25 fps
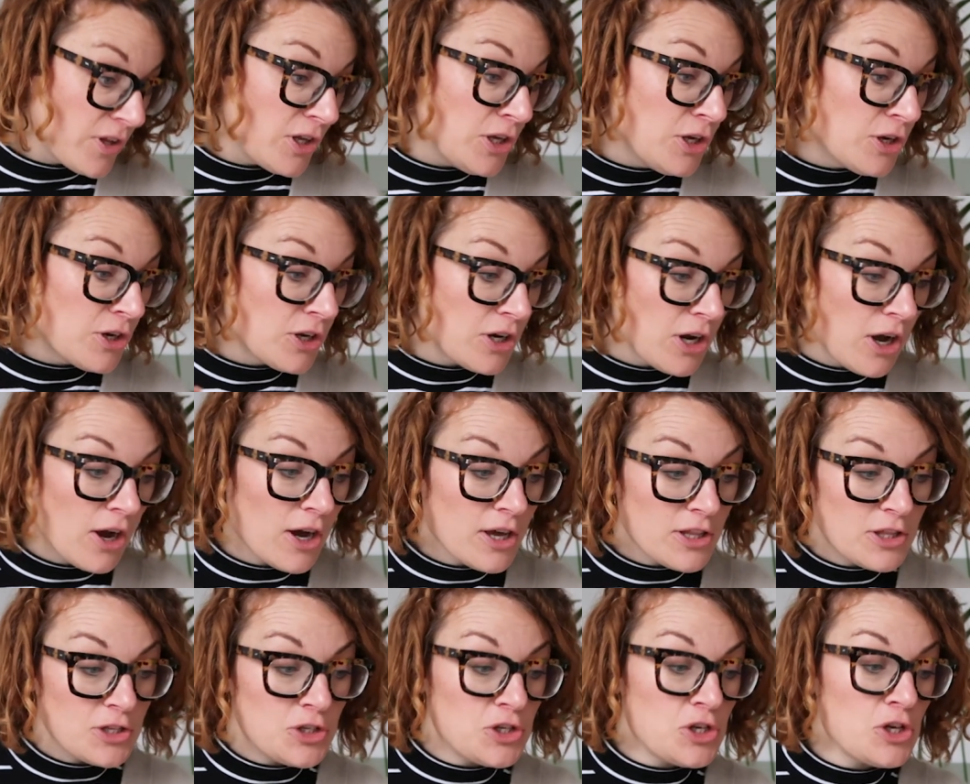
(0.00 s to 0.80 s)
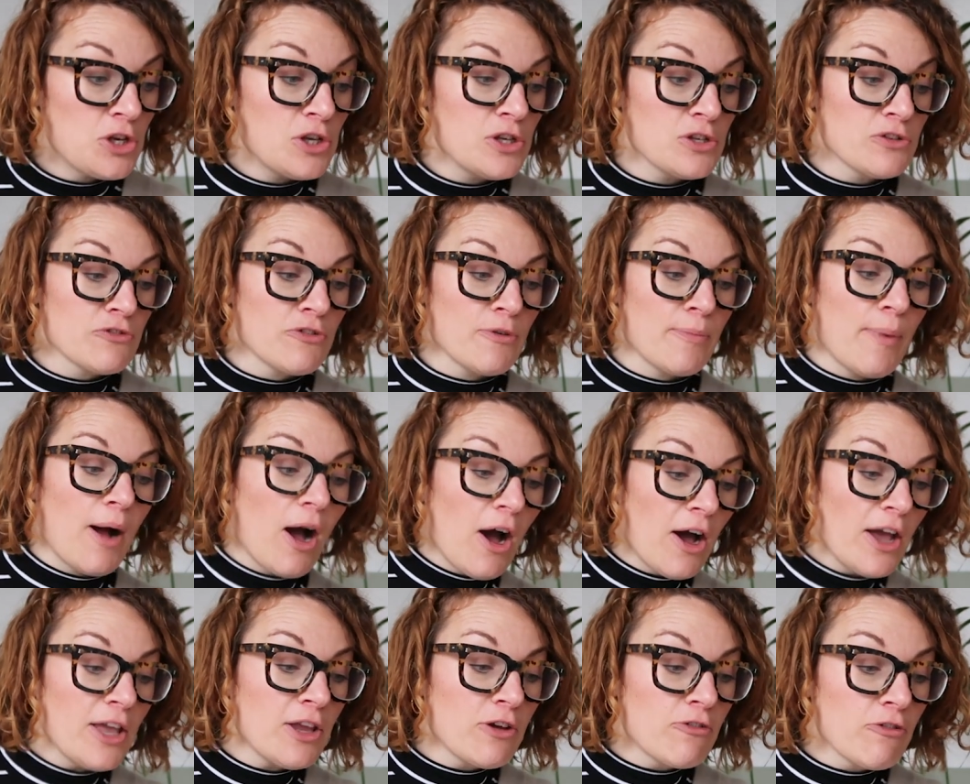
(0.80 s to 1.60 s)
you can either choose from a
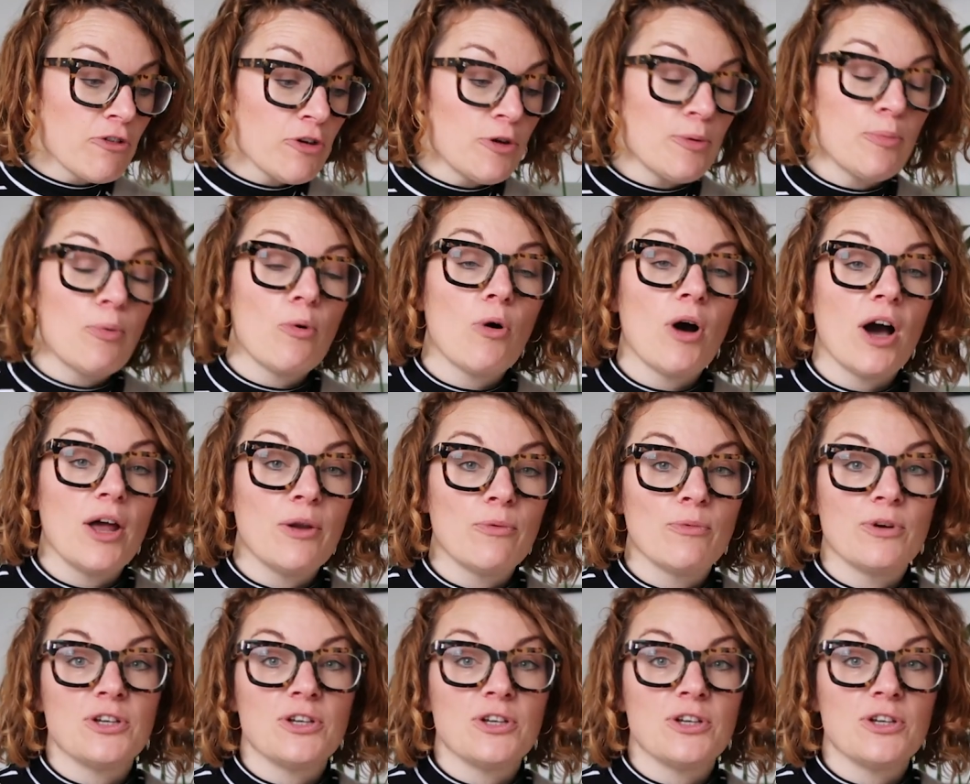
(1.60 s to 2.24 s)
height group one,